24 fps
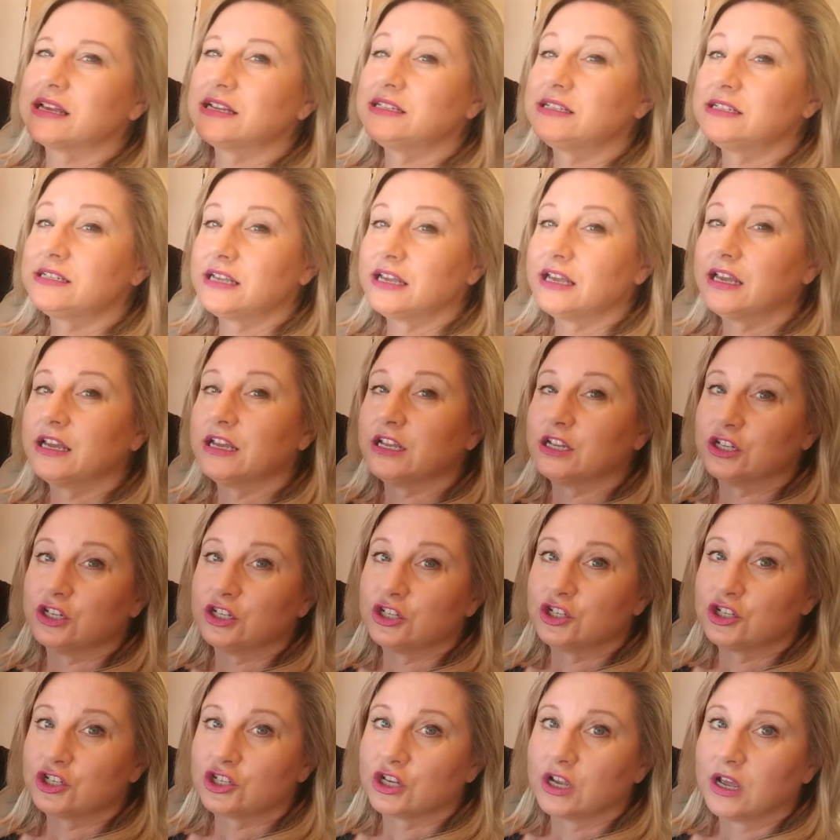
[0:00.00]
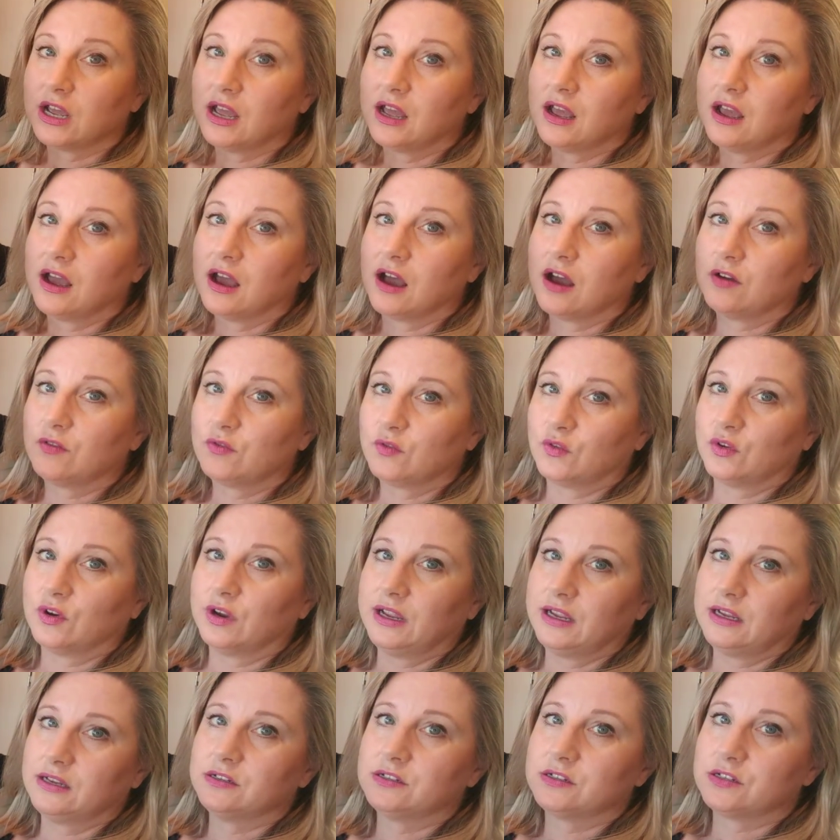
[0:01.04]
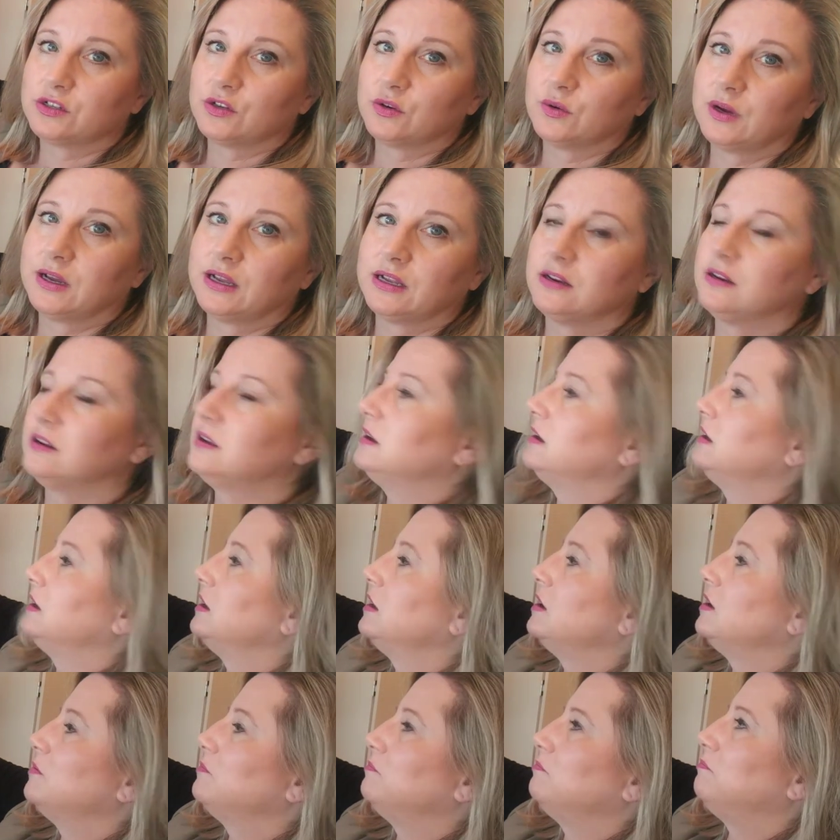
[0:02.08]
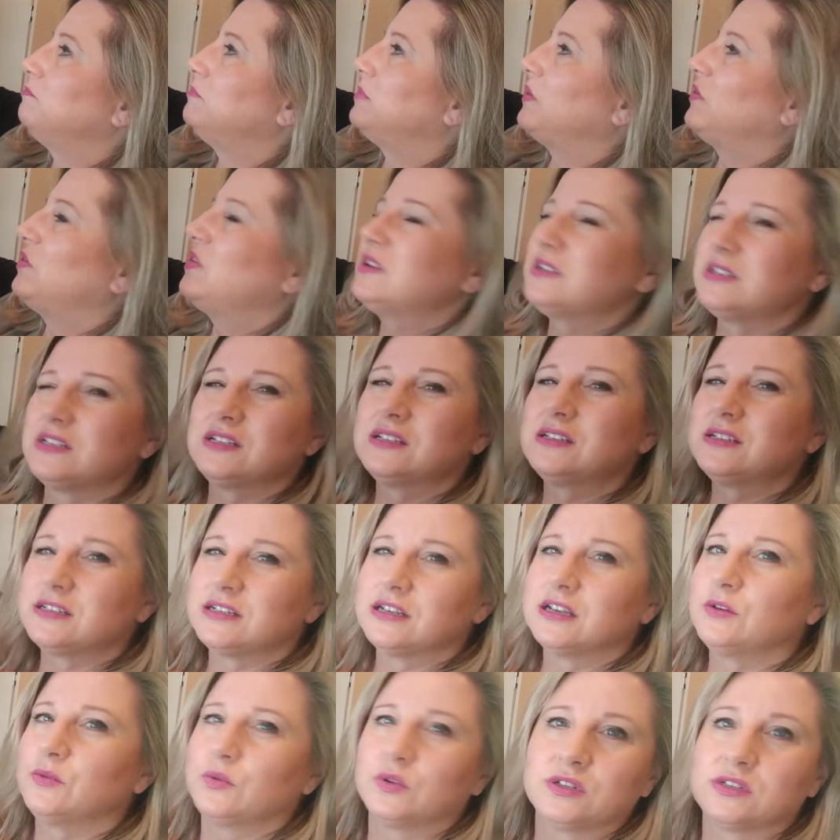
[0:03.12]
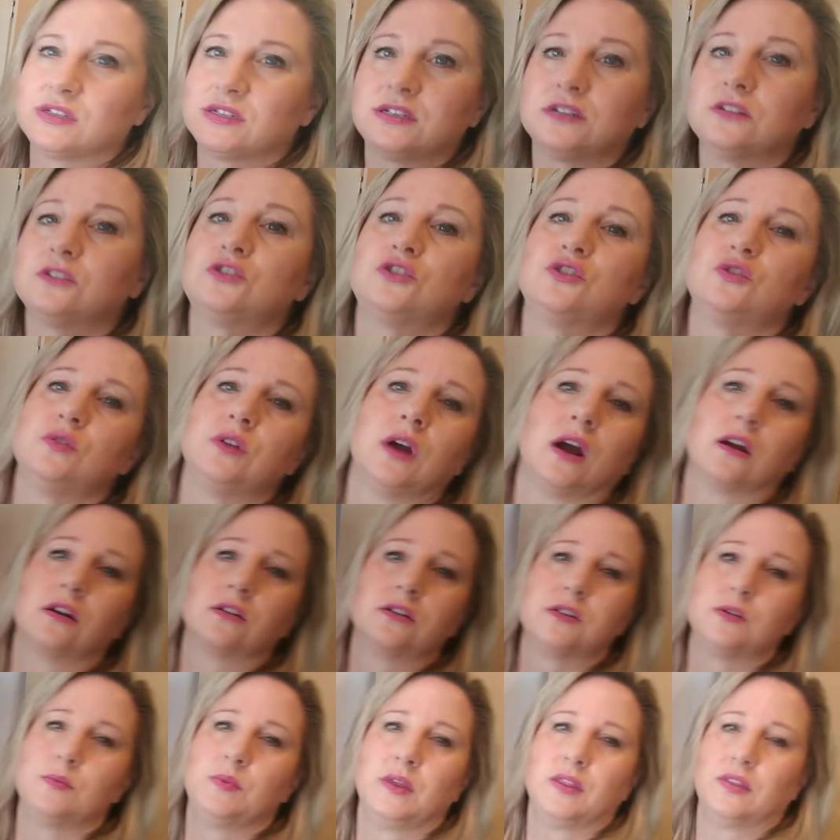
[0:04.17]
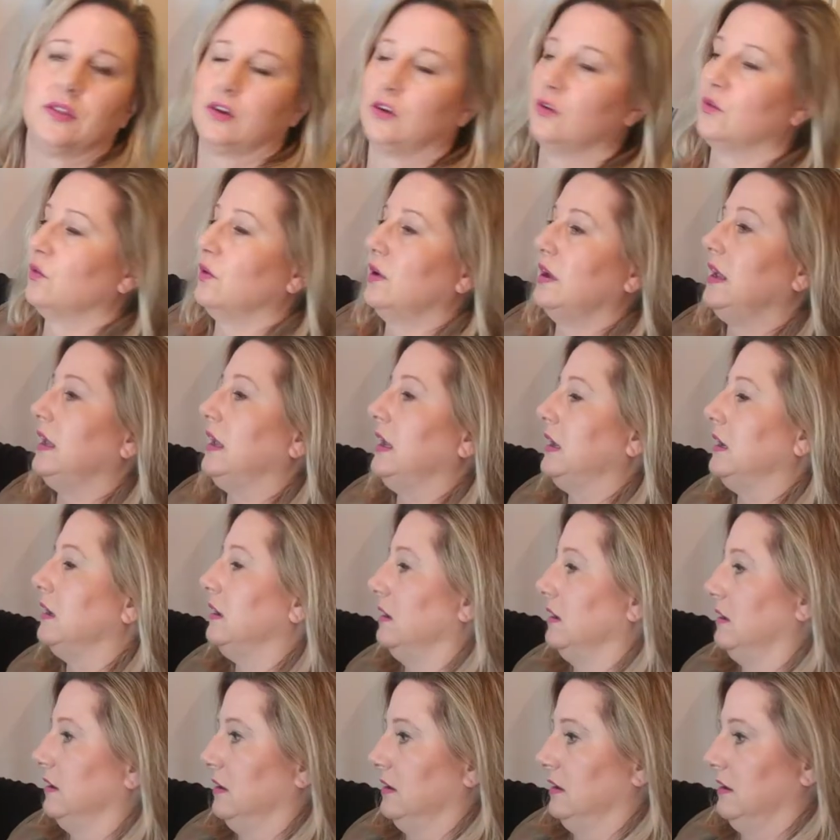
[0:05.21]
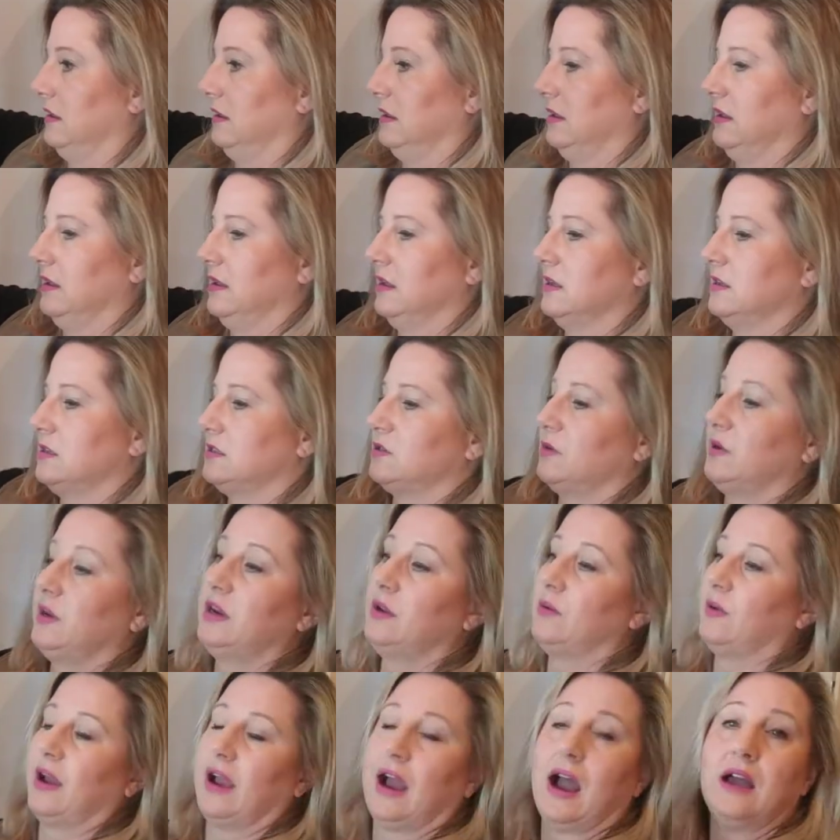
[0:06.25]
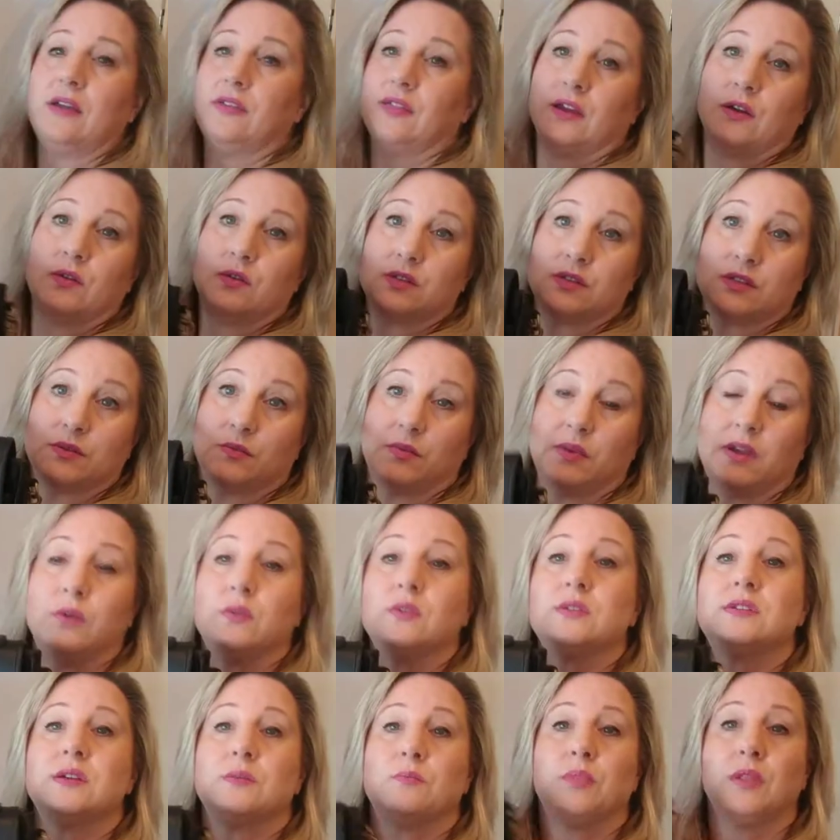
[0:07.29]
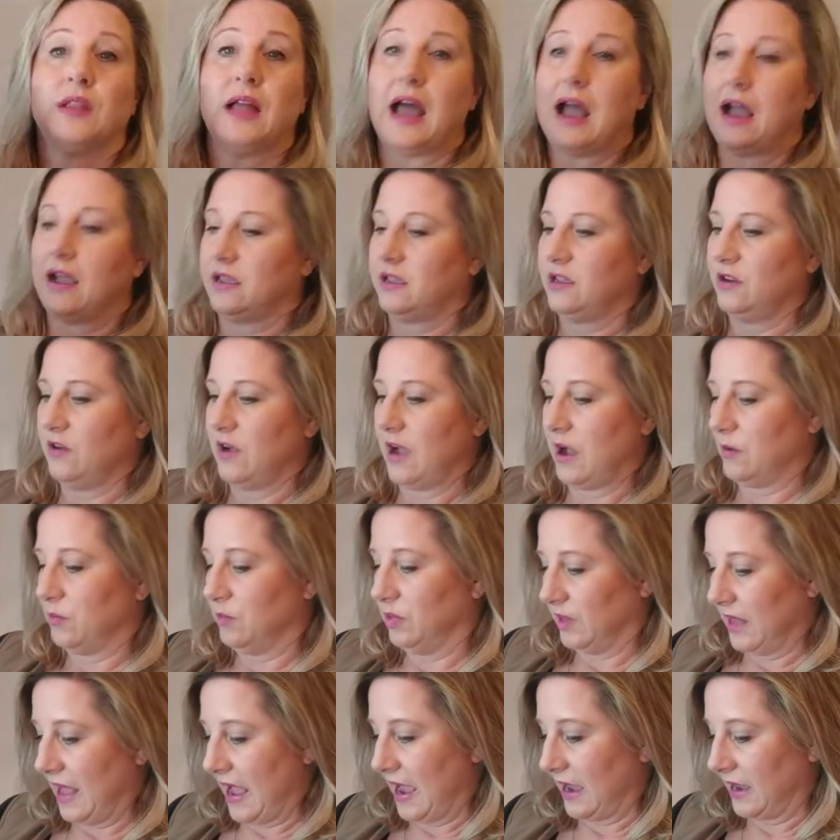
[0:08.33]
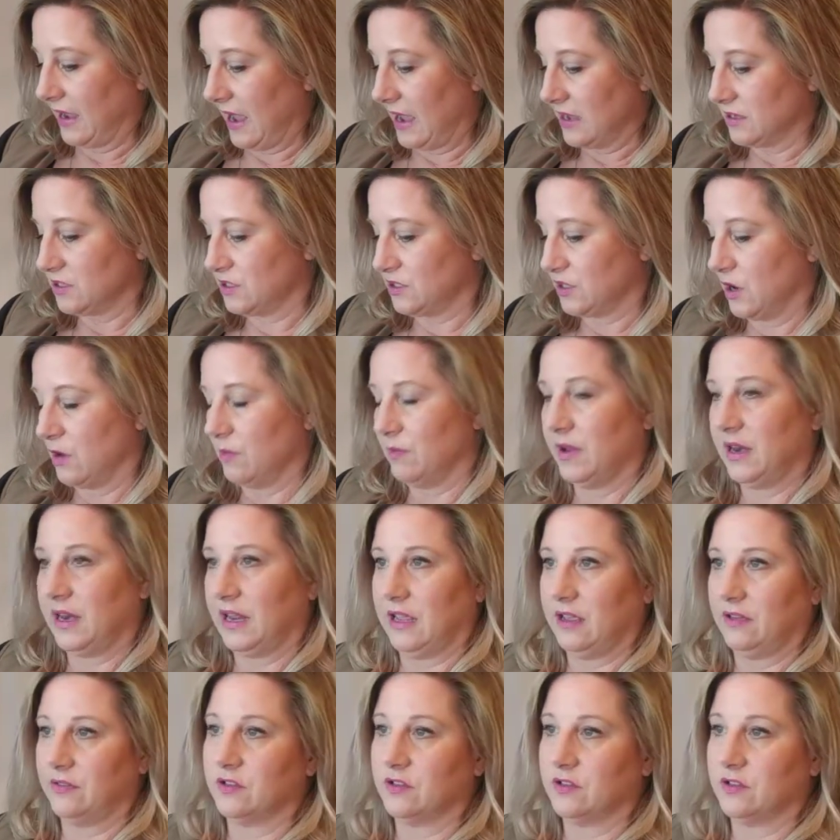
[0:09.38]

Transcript: a tinge of green to it. But this is, it was still too dark to be the green. So anyway, I think it was a, it was a black, you know how black has so many,